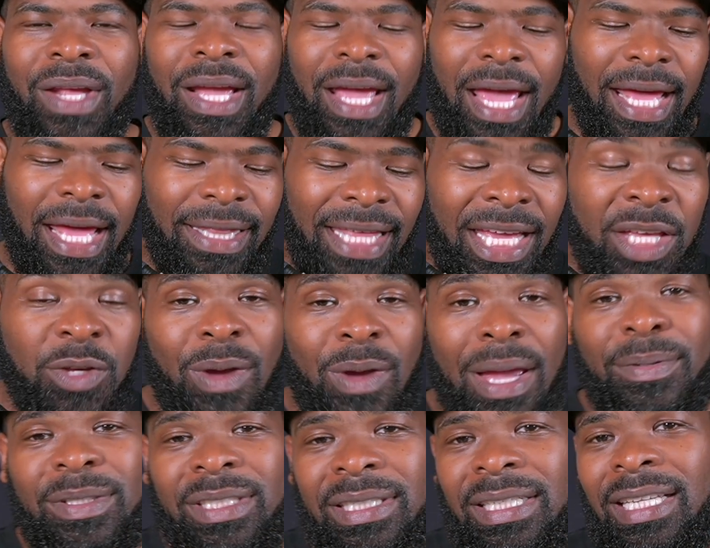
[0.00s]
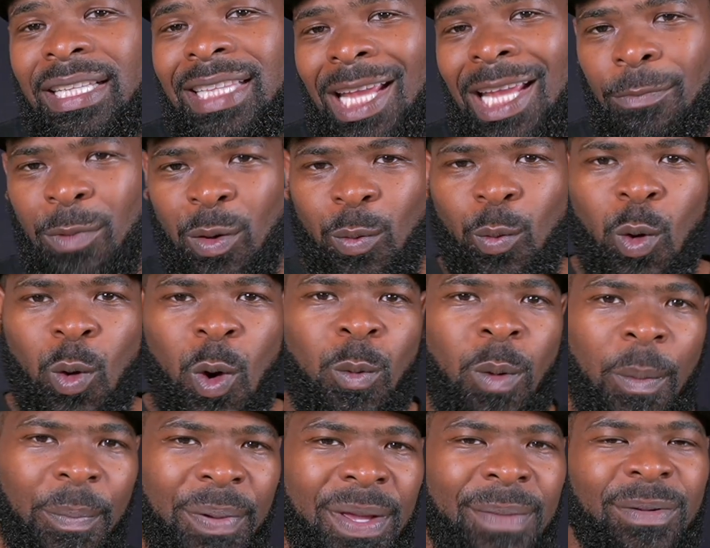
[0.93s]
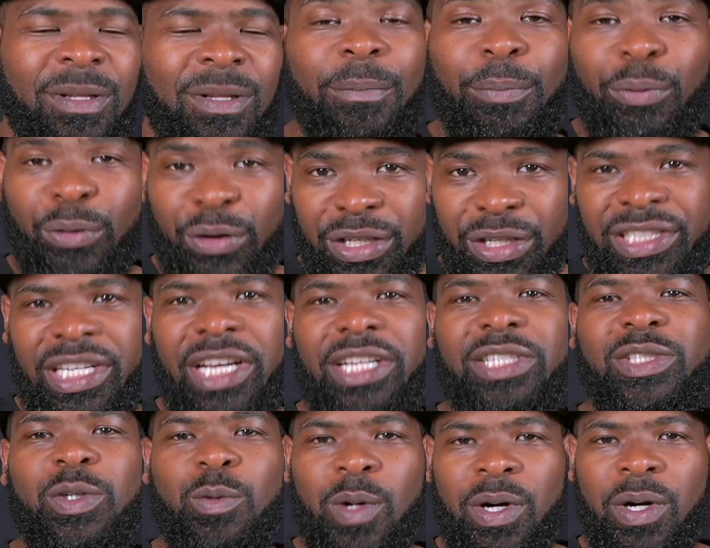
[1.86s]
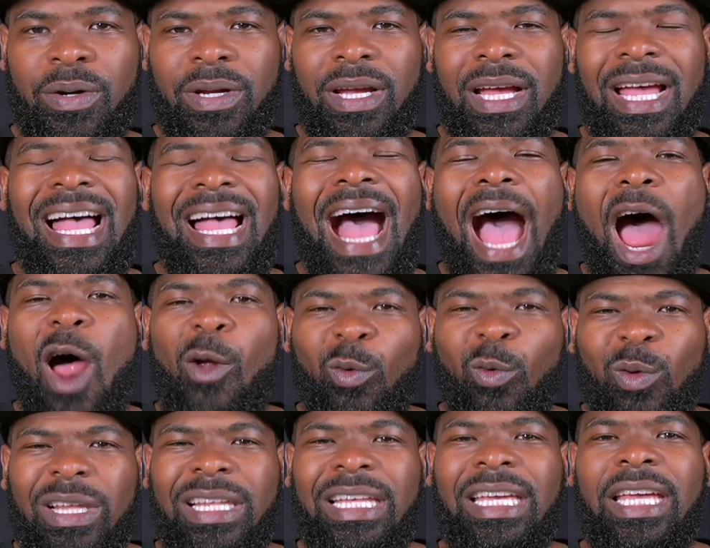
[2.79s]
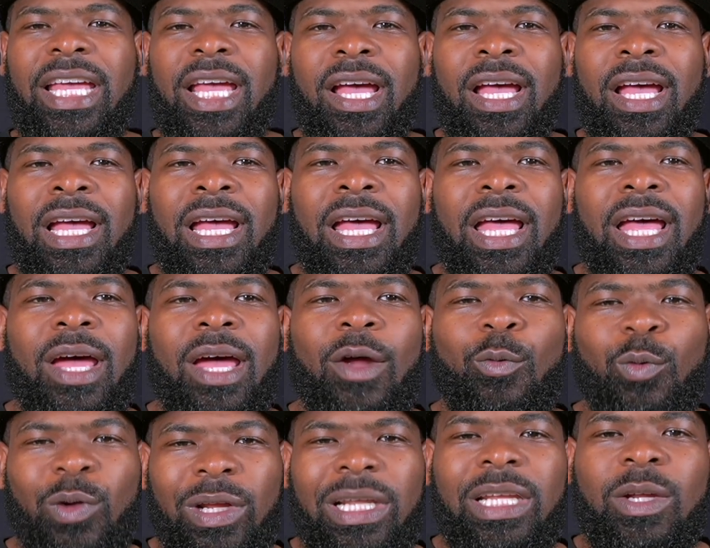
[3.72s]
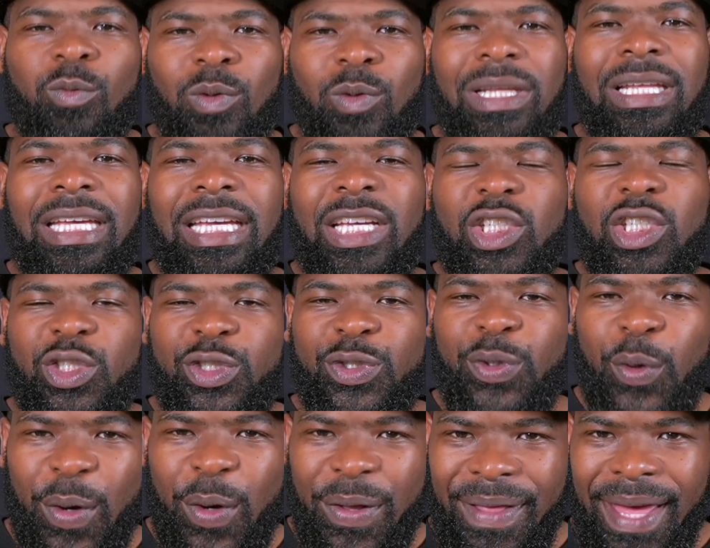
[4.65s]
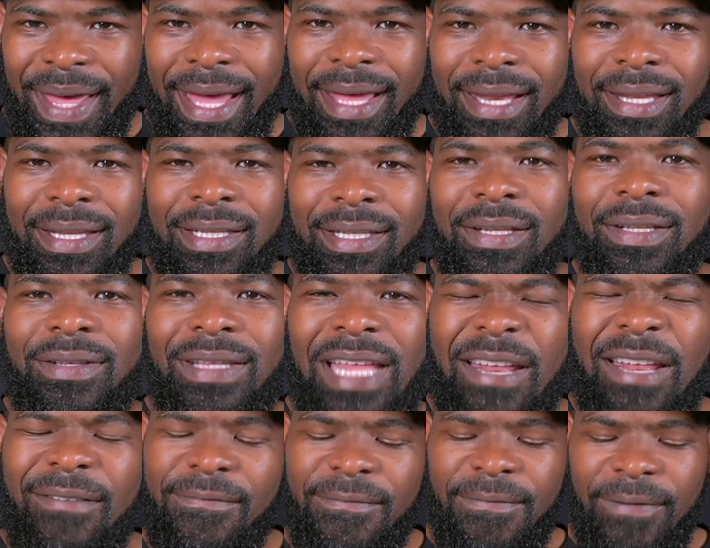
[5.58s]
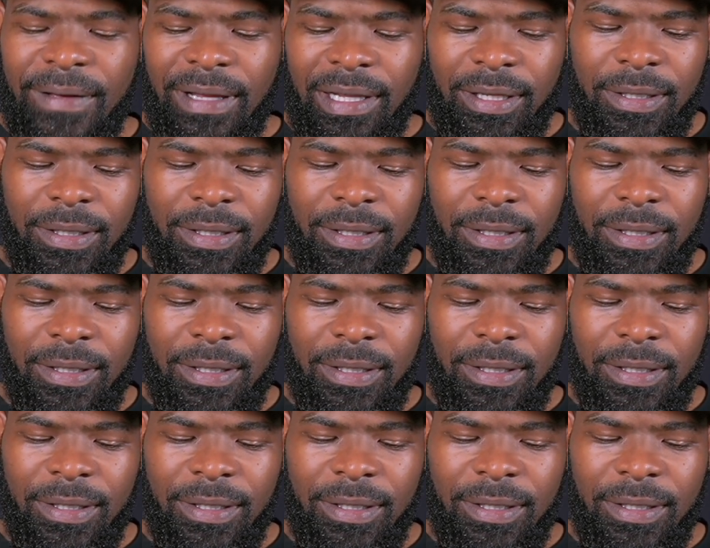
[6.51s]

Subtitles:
and then you're able to get that reward when people appreciate your work. I really, really, really enjoy that feeling.